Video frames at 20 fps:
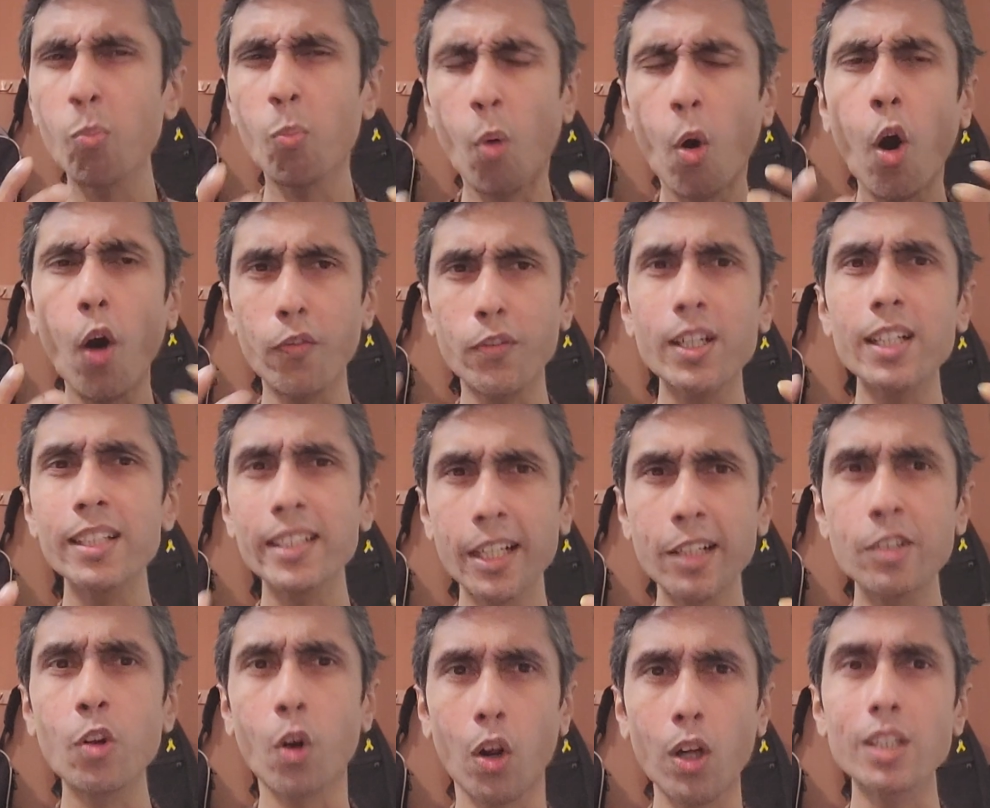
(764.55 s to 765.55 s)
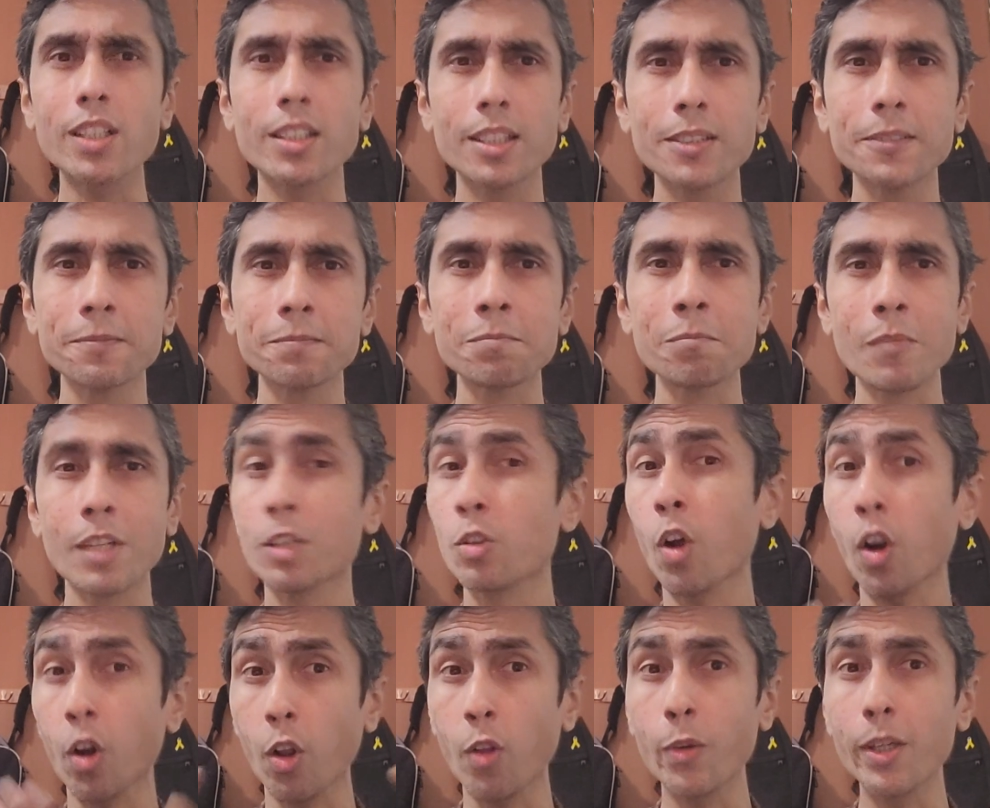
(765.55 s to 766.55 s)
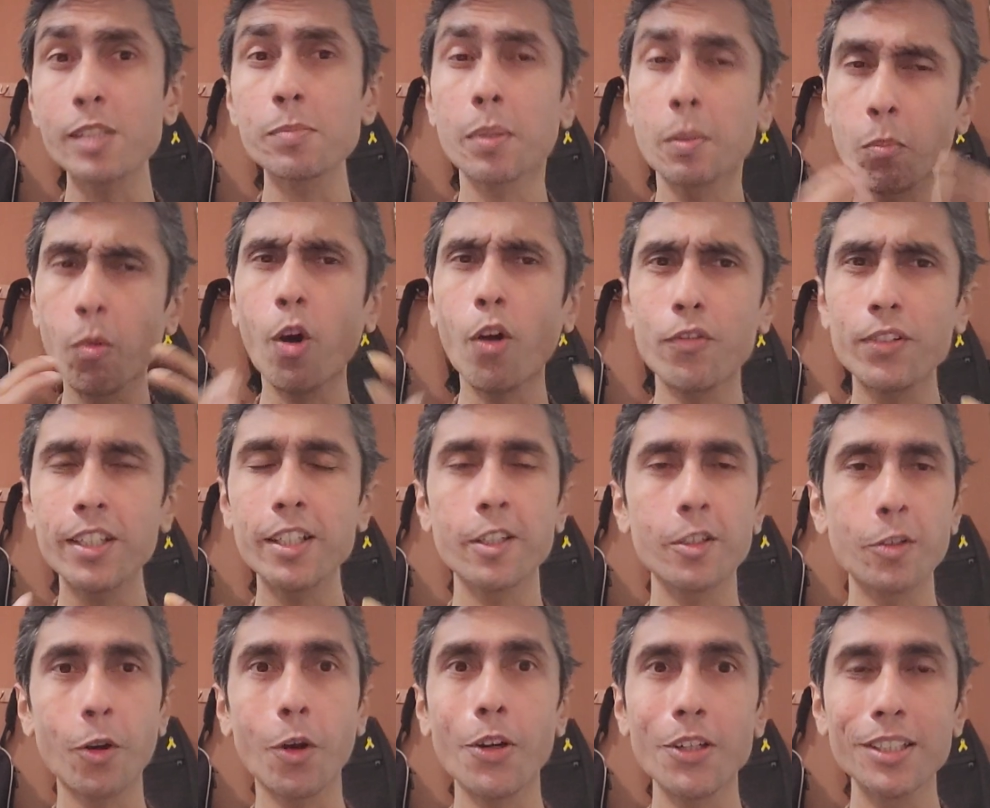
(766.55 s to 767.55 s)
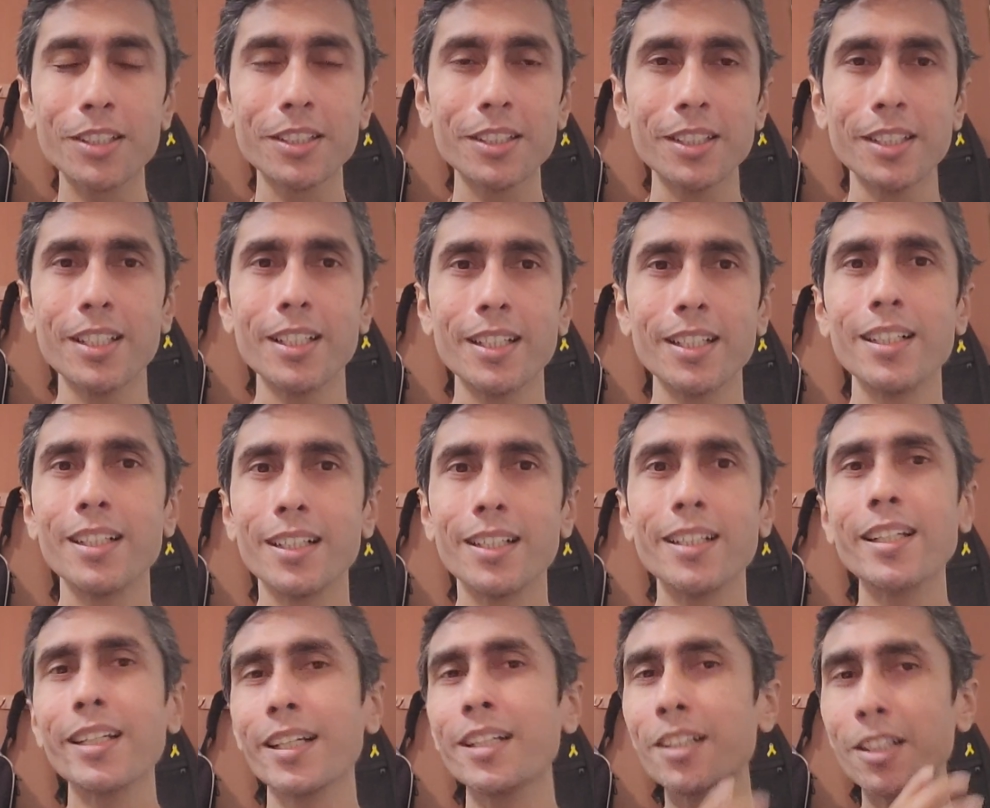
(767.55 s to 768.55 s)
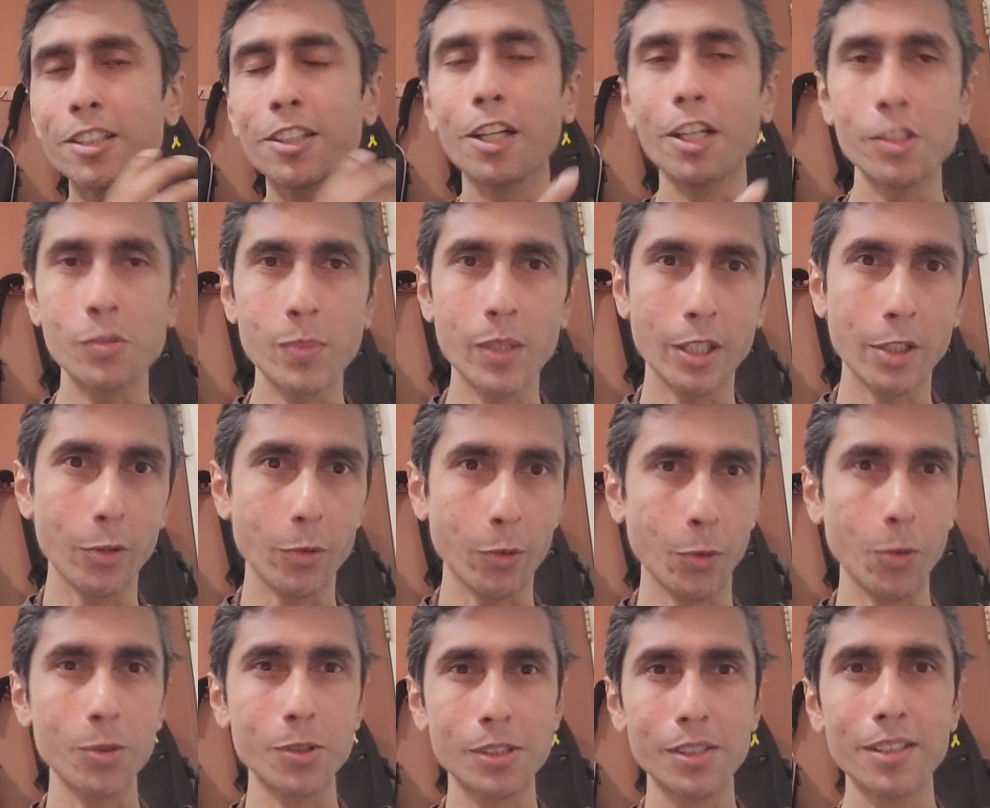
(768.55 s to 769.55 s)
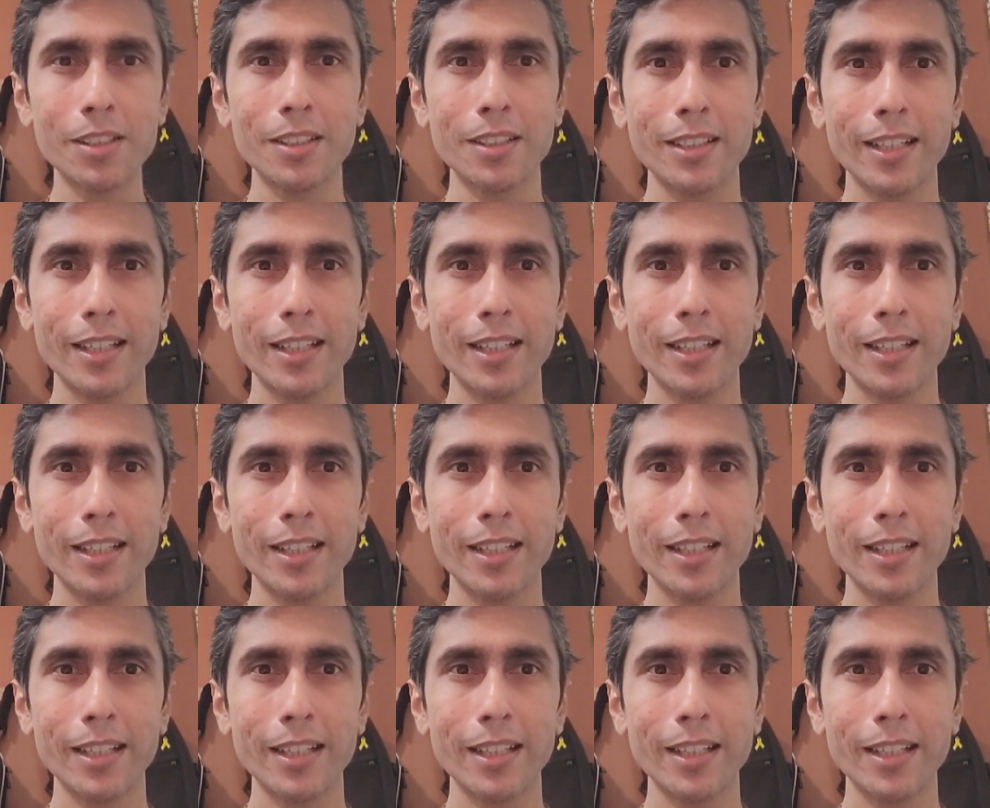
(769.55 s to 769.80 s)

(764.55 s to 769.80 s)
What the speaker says: more often than not always, but more often than not in the third speaker roles.